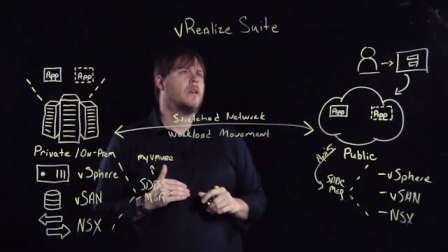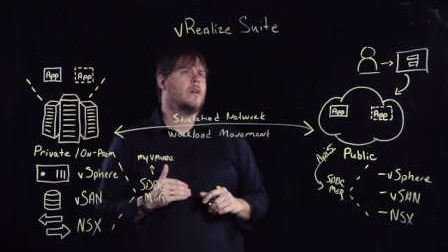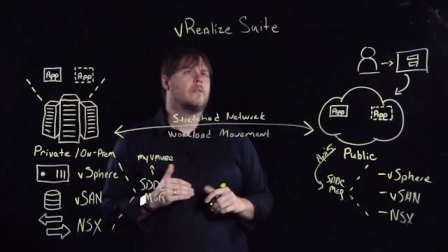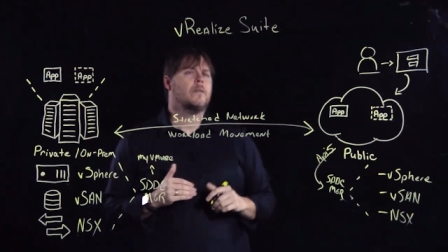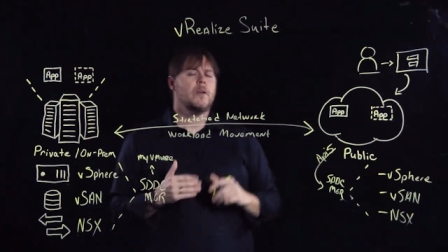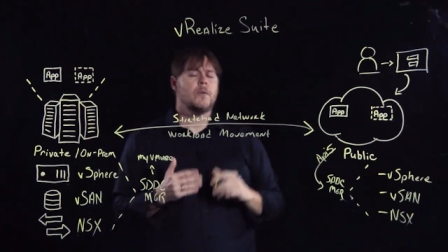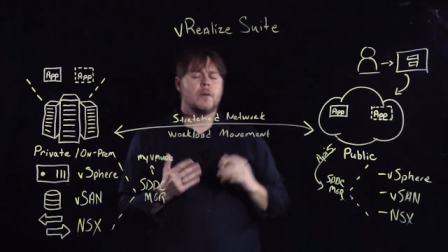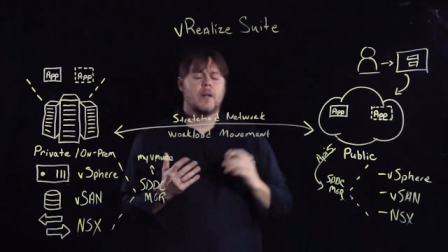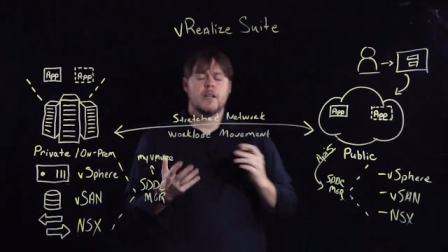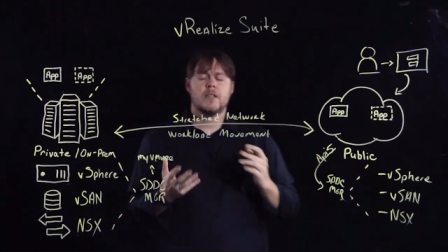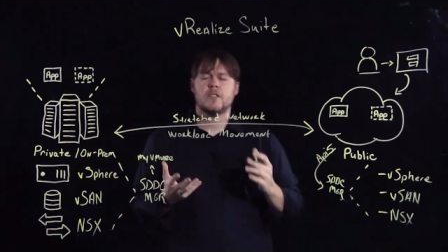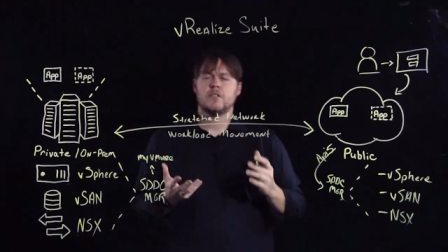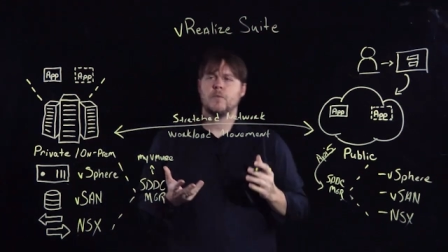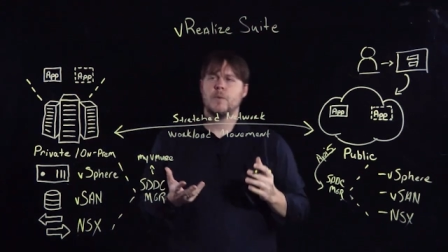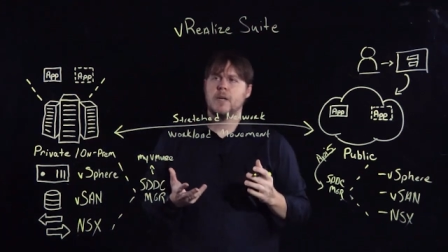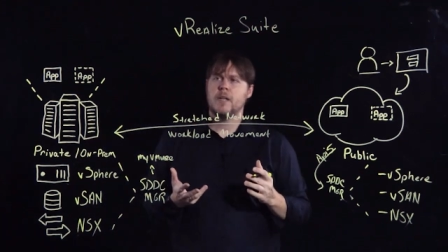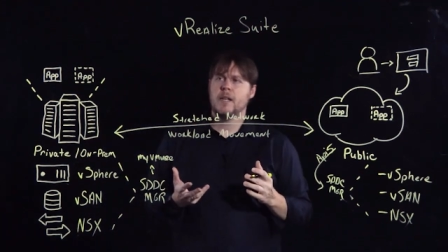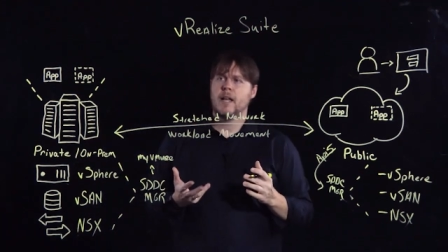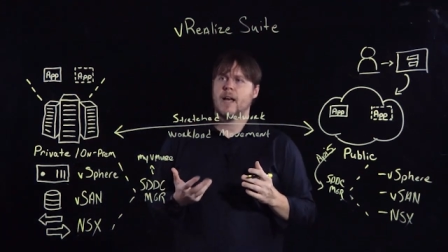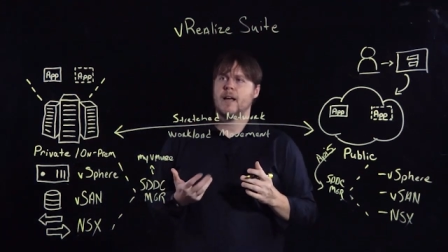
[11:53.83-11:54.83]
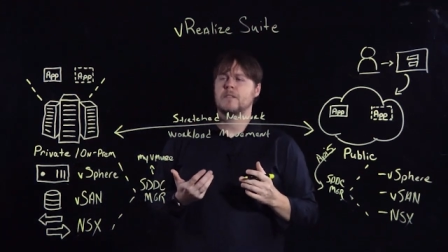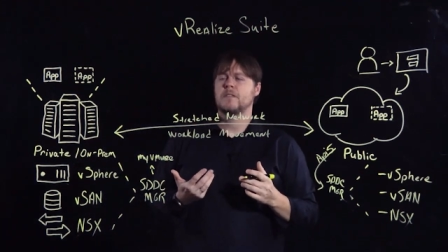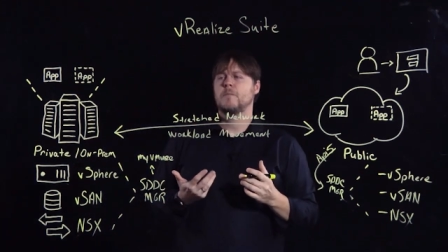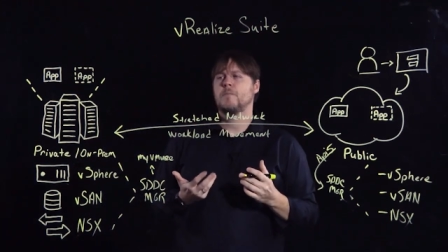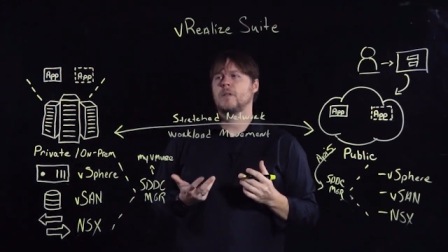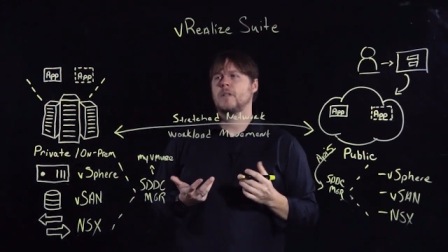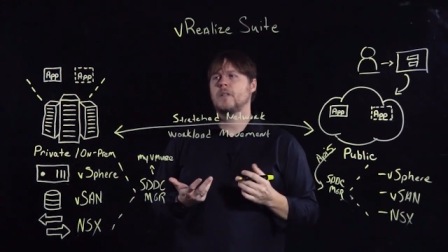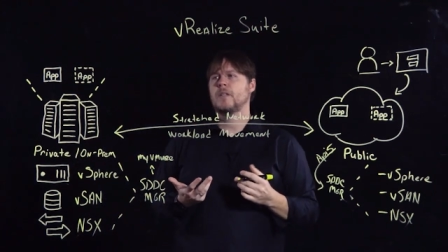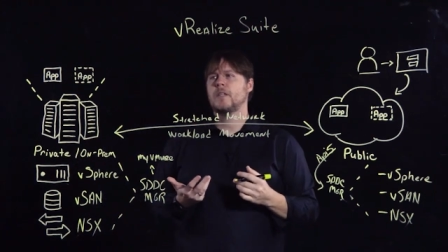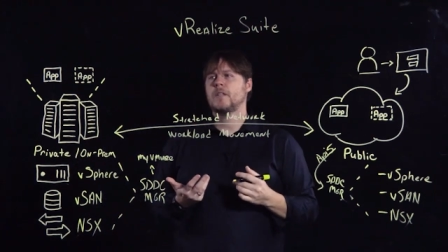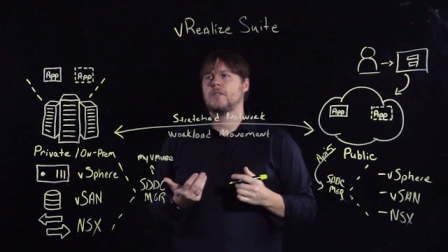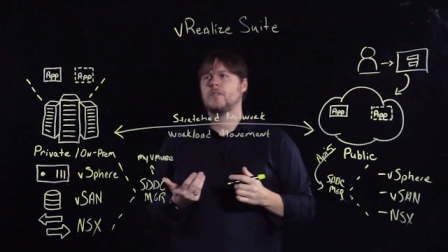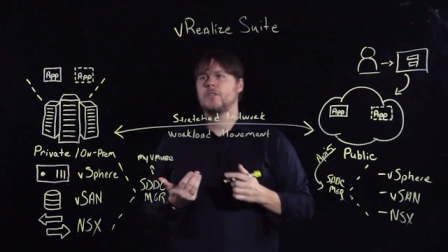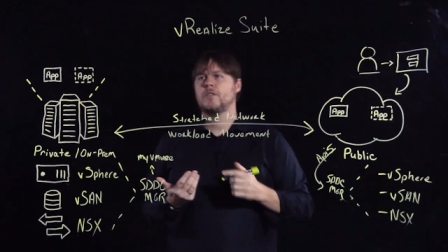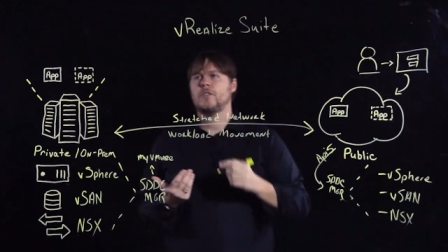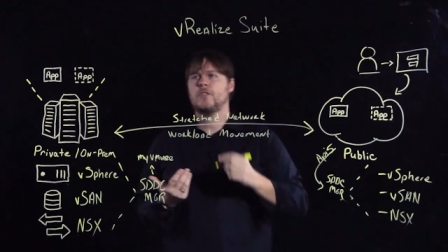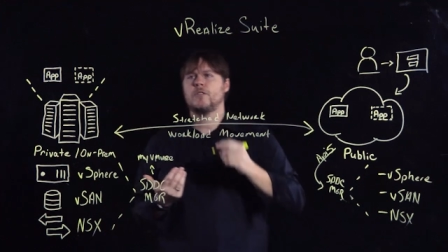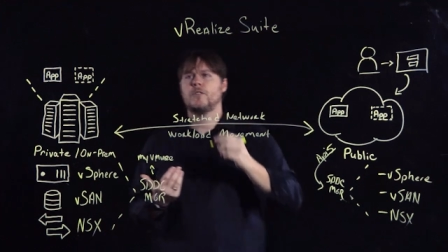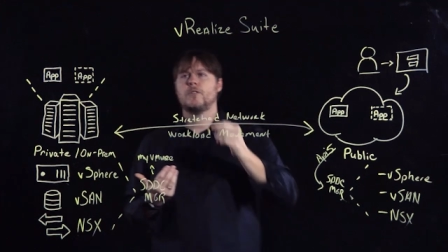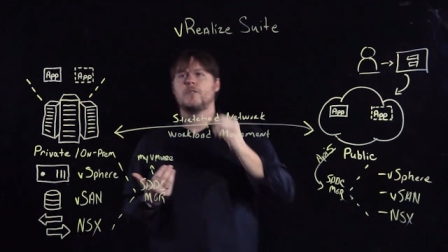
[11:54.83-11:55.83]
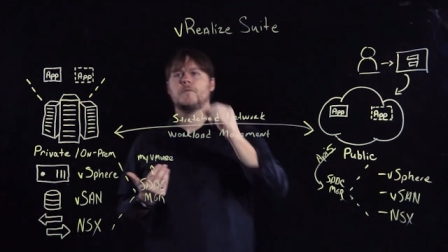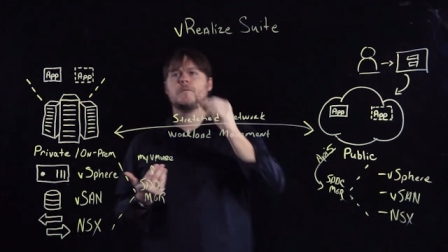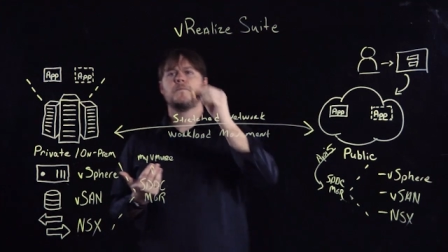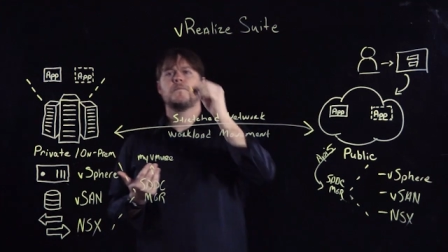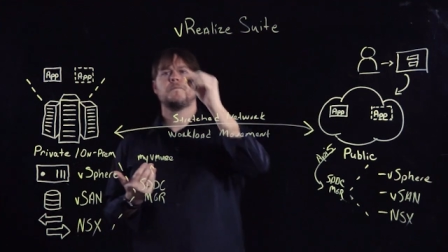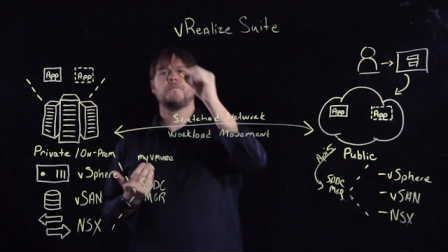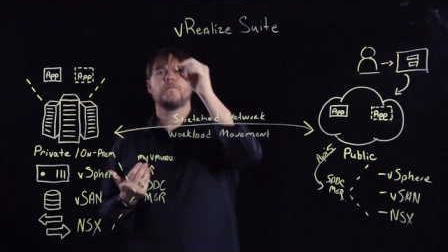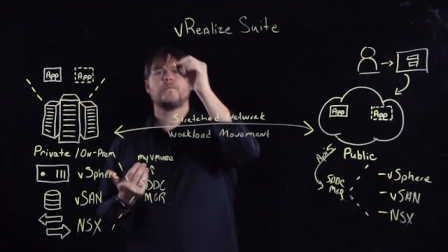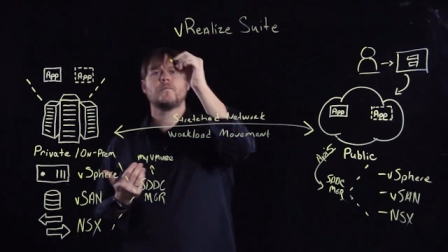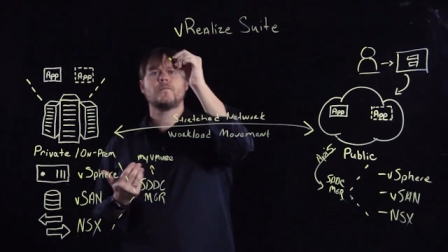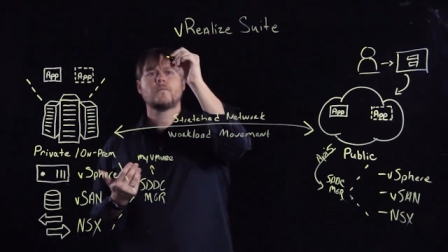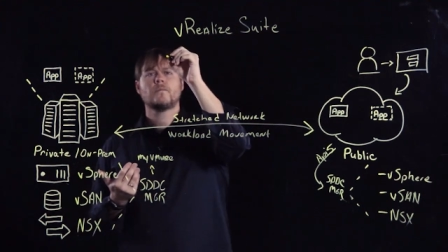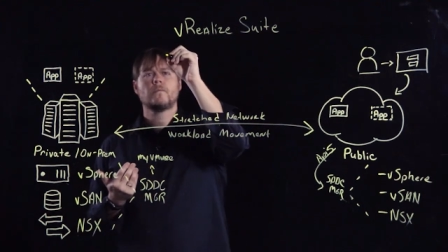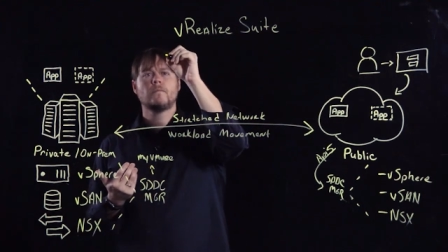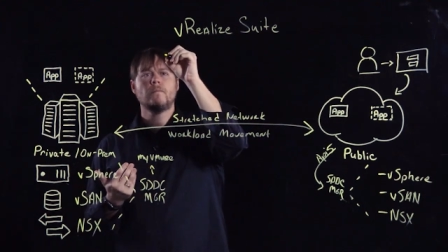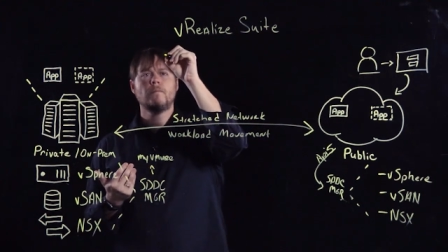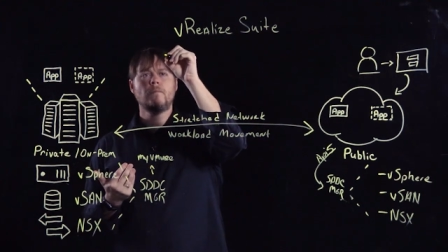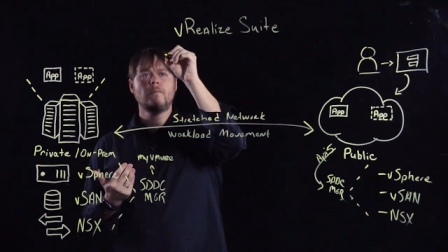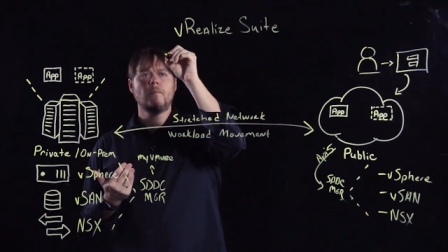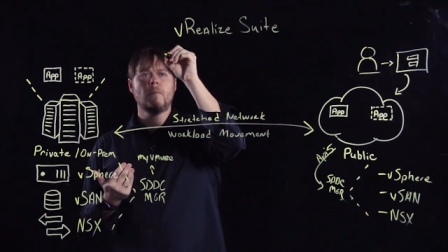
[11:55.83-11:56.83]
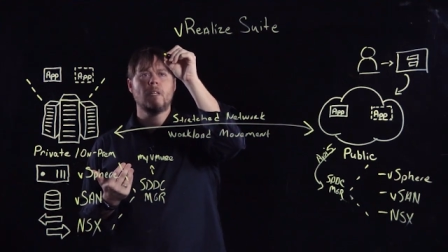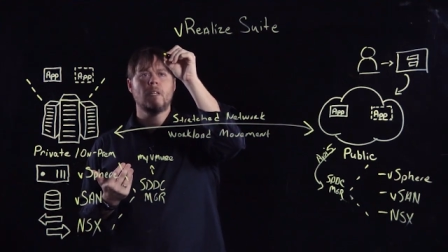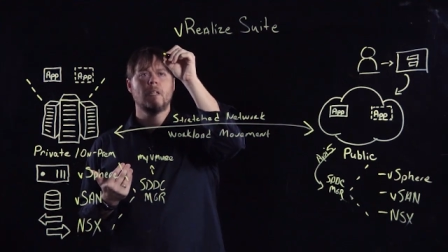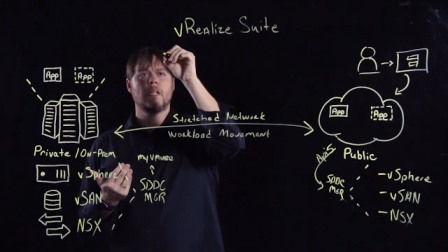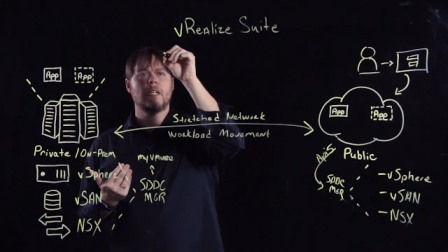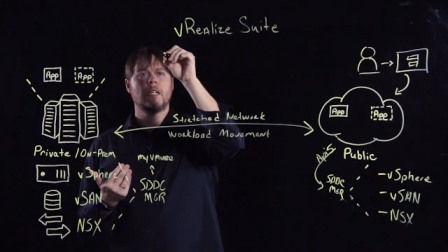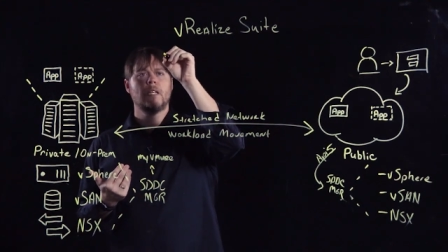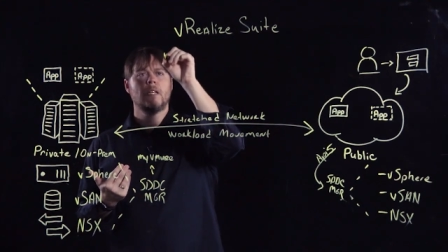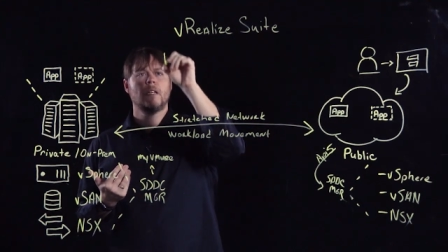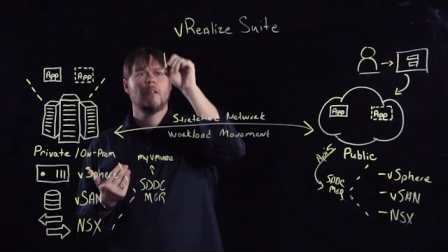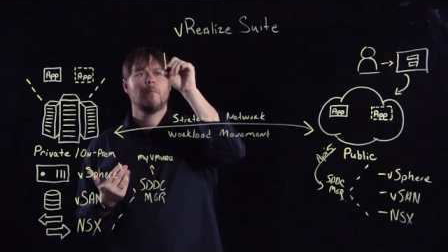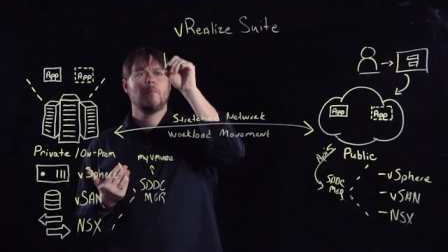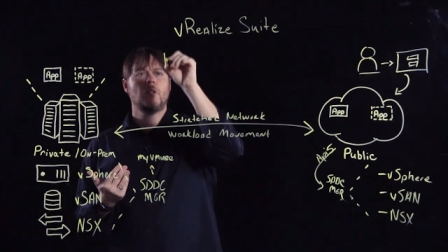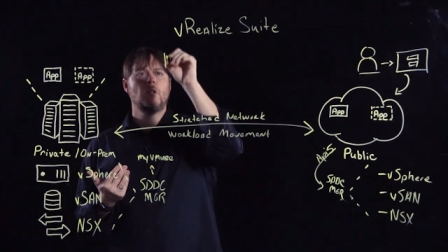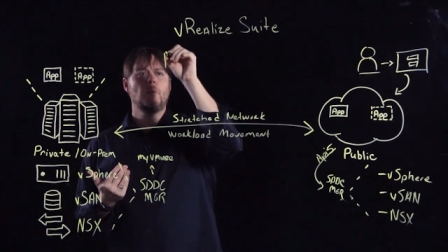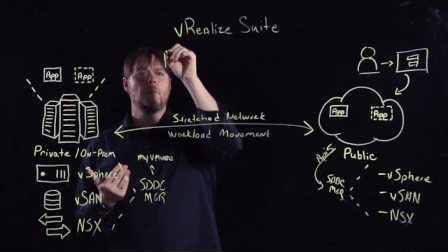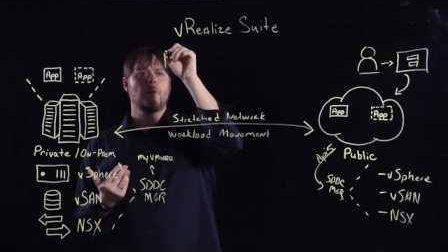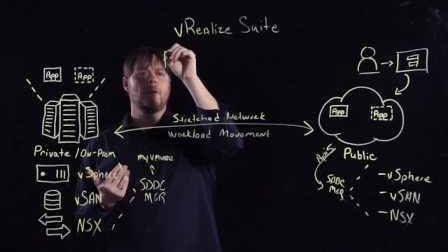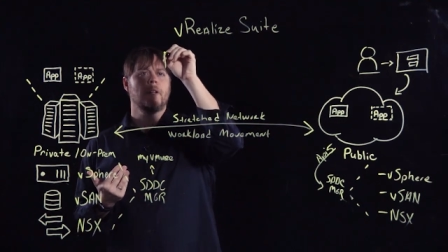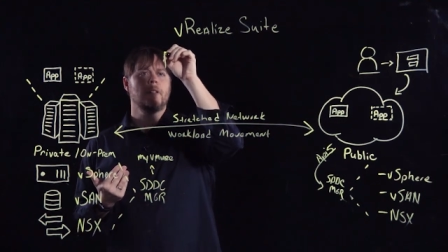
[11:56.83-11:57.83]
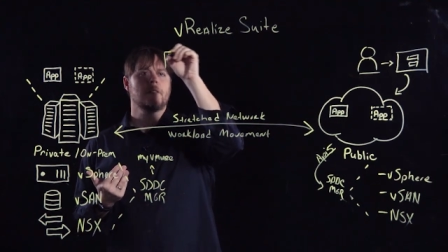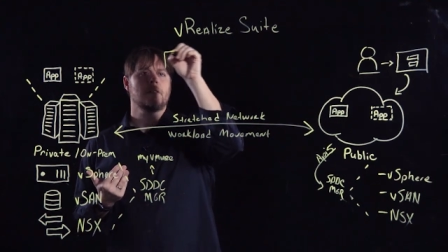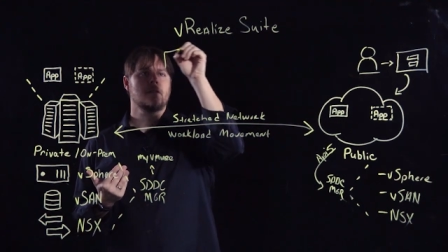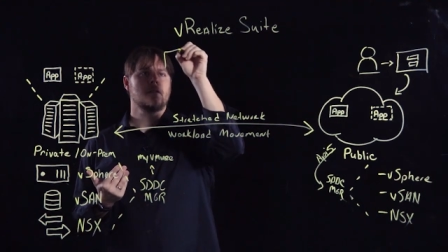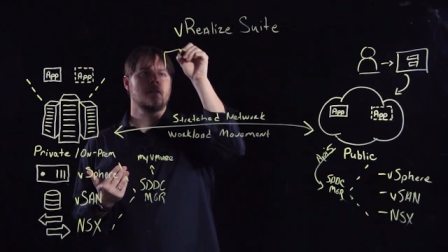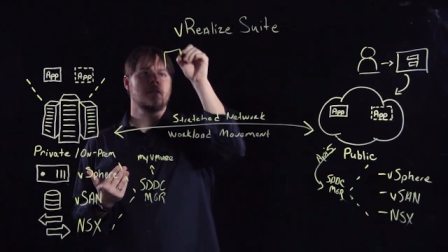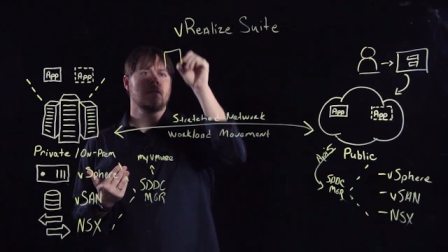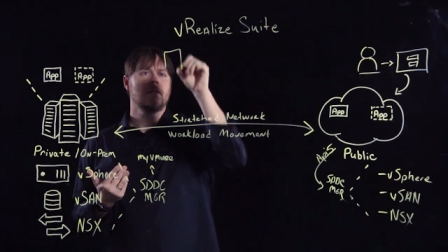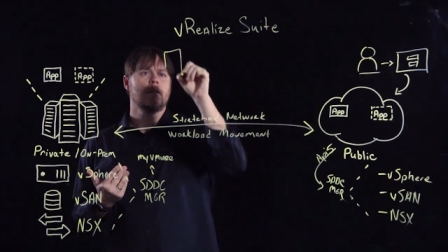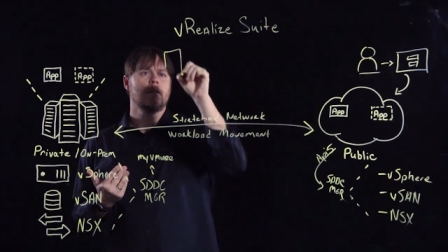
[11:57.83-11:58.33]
Now, vRealize Suite has the ability to do blueprints.